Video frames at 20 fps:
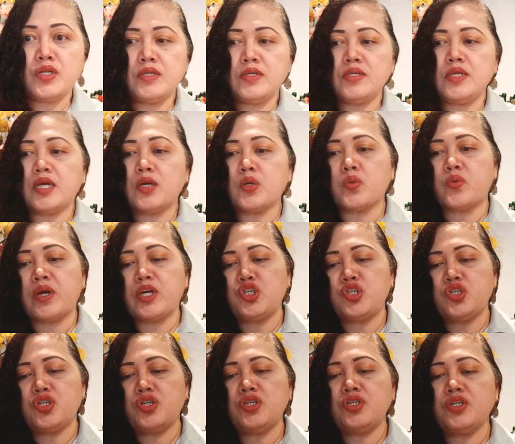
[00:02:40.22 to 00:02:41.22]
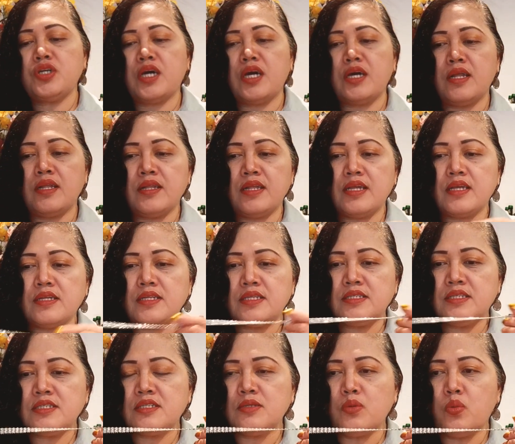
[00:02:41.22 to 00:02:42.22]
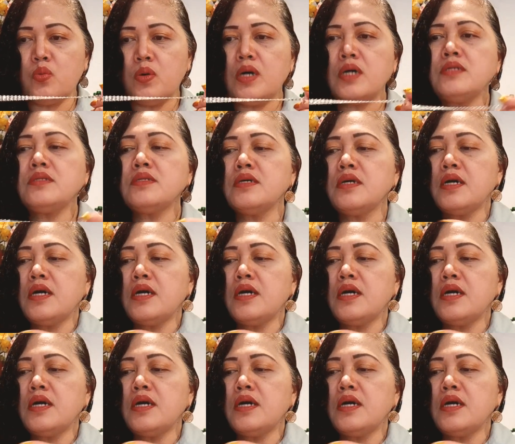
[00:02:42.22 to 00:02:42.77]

decoration, and this is the one.